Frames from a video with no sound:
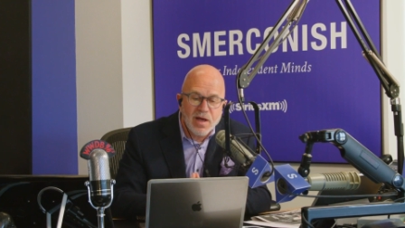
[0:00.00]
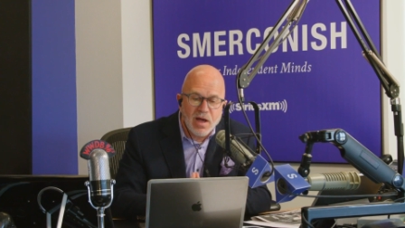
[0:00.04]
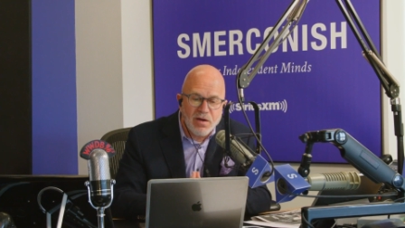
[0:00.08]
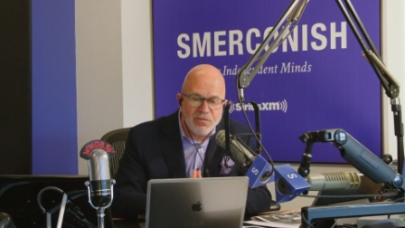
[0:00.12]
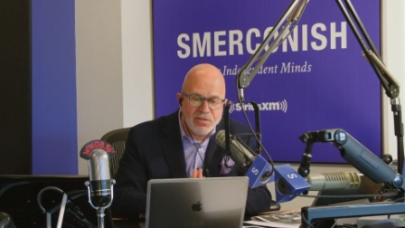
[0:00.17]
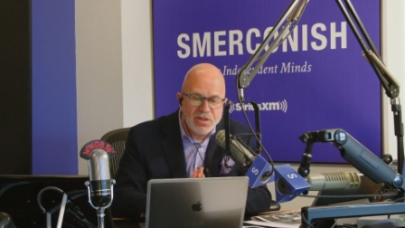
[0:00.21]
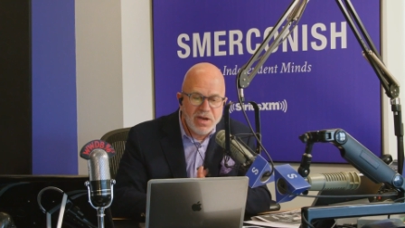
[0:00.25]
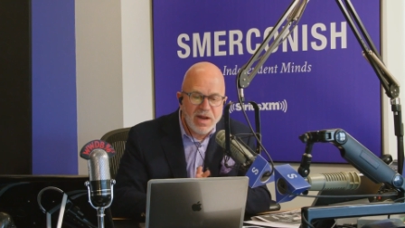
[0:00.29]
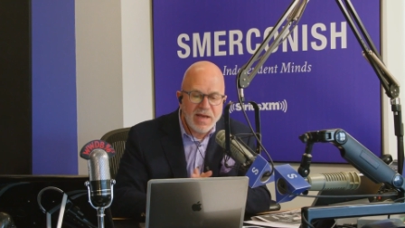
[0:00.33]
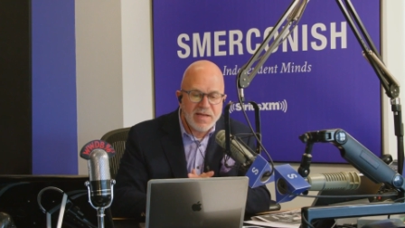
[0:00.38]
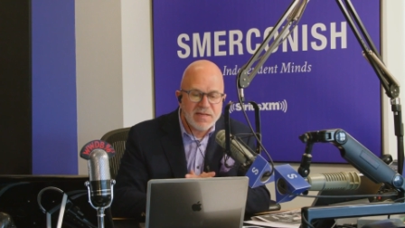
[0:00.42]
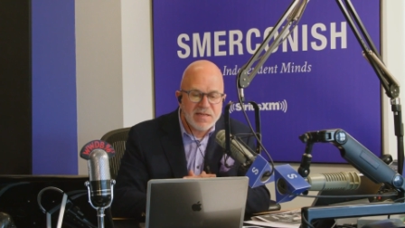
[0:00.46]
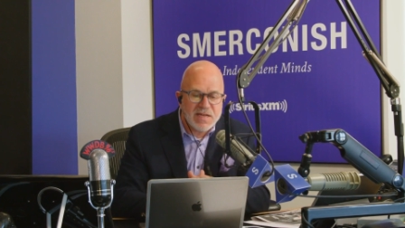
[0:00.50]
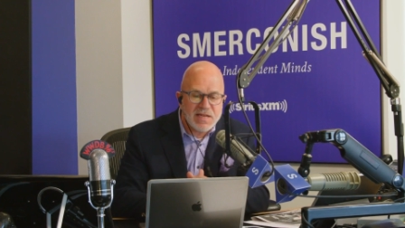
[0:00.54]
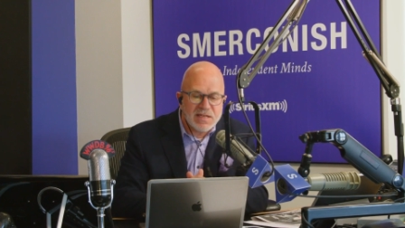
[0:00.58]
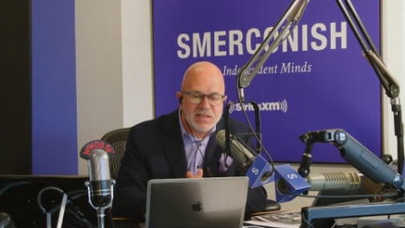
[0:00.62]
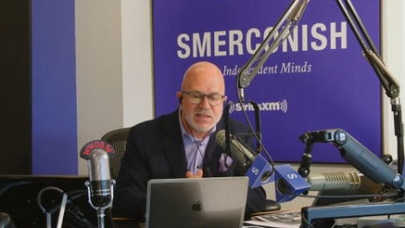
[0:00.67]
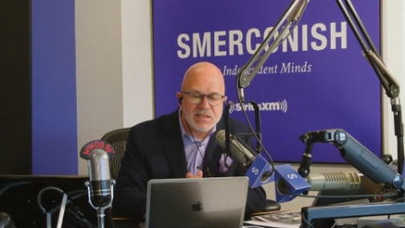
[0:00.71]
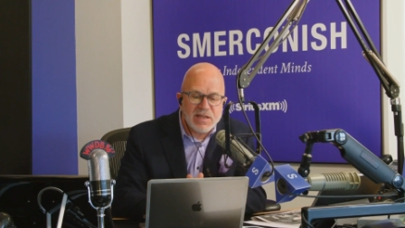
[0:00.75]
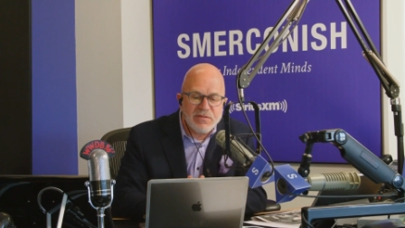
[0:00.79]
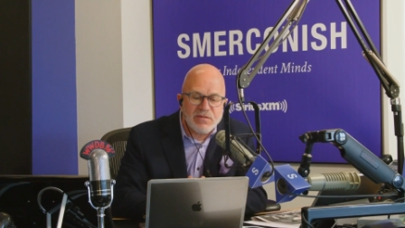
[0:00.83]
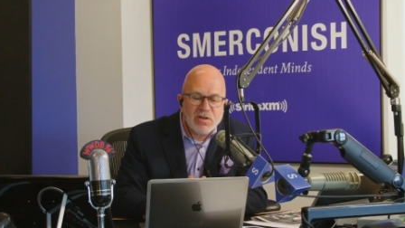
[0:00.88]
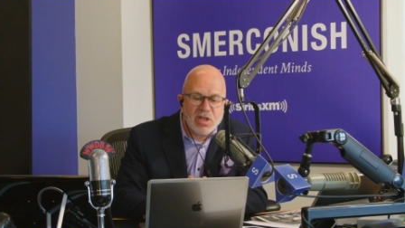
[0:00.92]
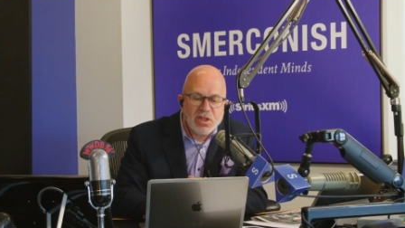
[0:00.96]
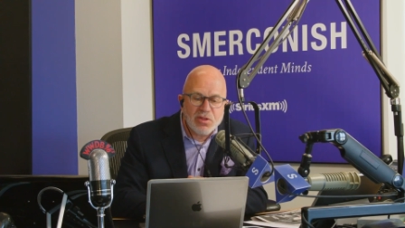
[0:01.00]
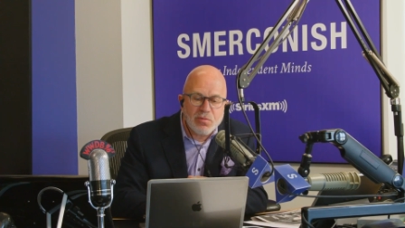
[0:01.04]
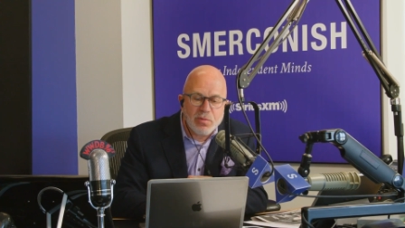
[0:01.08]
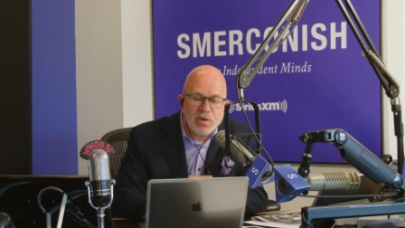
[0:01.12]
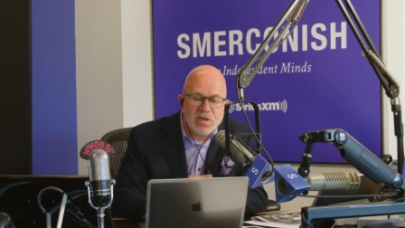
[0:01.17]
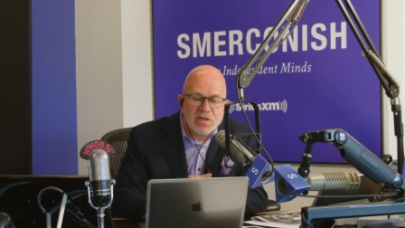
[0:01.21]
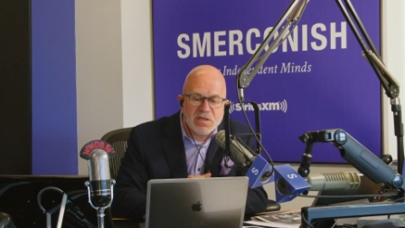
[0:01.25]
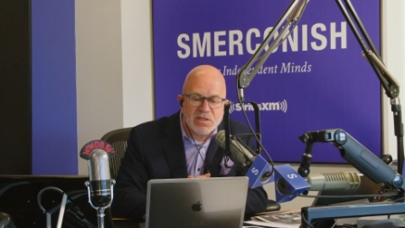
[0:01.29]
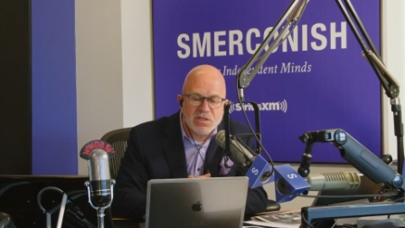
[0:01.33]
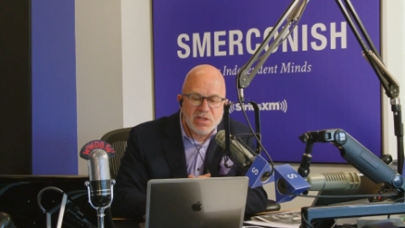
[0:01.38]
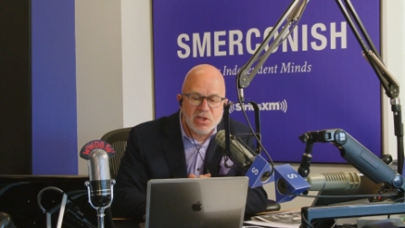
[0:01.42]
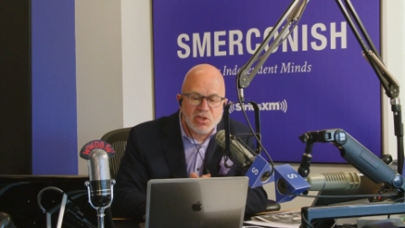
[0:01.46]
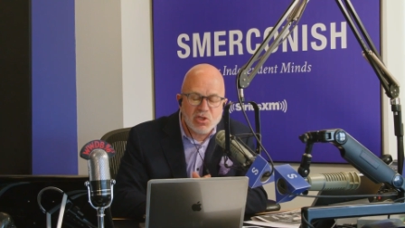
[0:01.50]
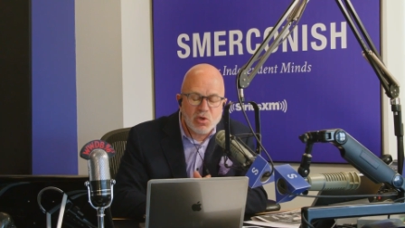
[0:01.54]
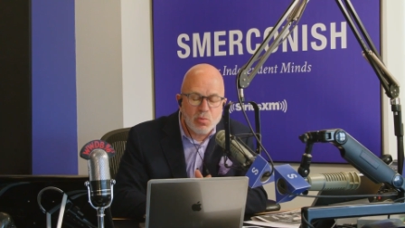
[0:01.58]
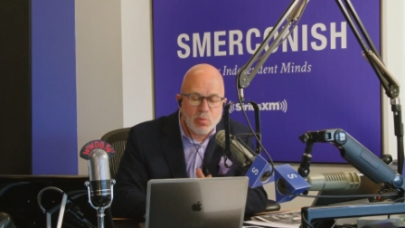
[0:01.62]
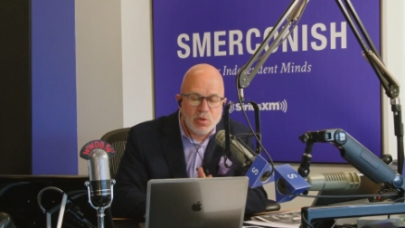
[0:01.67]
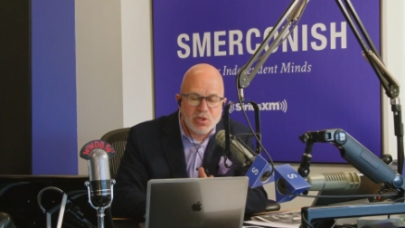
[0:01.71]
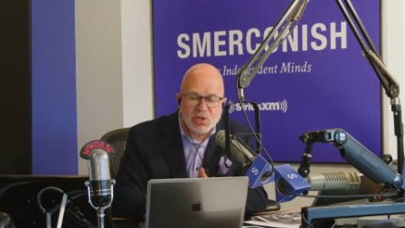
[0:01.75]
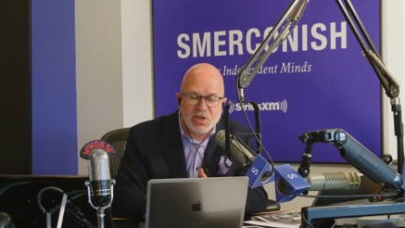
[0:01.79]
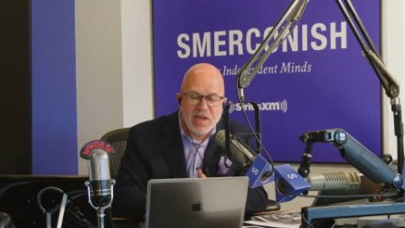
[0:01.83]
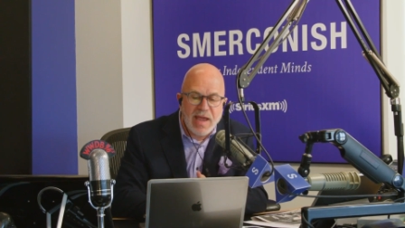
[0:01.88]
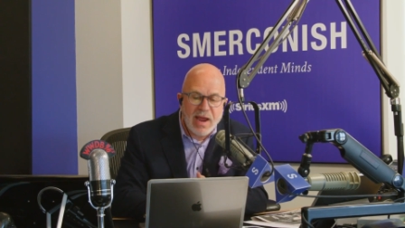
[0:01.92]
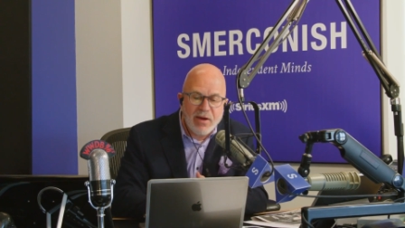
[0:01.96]
of the 1973 decision,
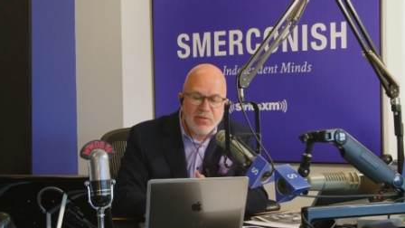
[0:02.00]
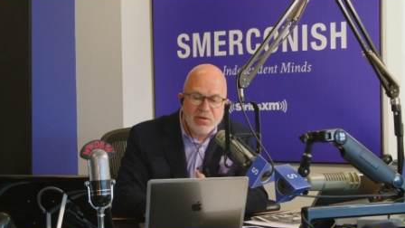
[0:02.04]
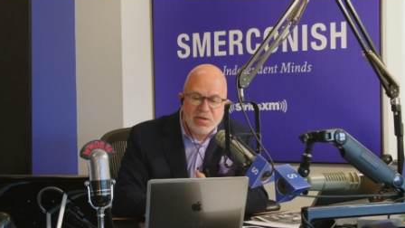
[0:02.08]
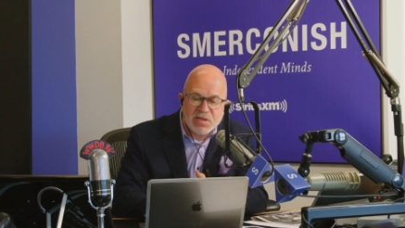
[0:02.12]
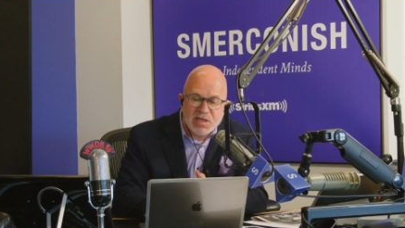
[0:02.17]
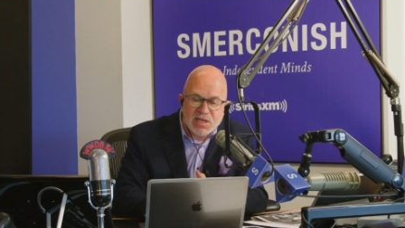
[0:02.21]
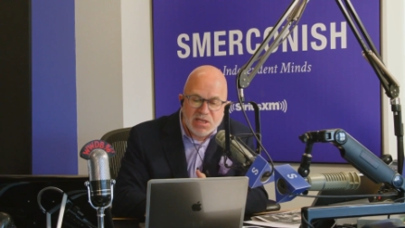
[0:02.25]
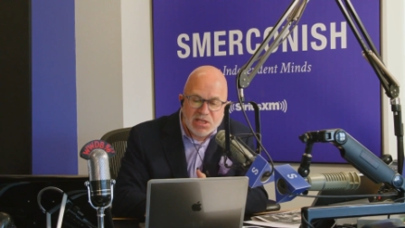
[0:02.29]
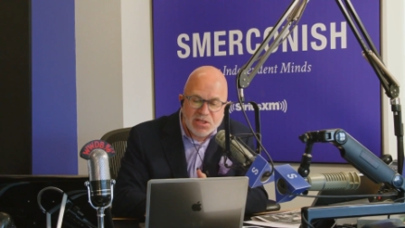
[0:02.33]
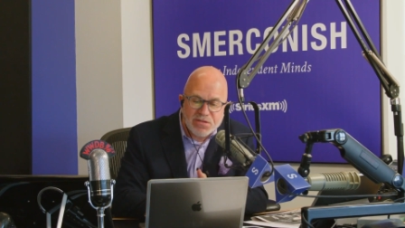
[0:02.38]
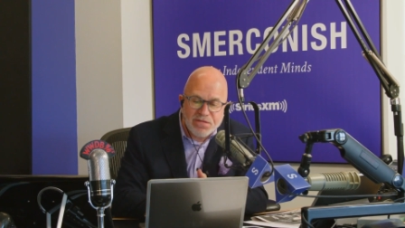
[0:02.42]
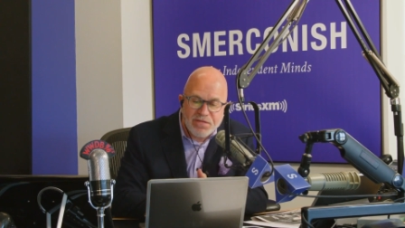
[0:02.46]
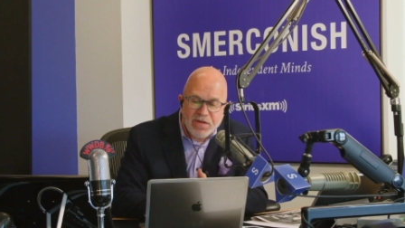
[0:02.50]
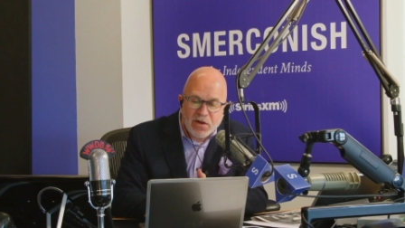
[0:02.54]
which guarantees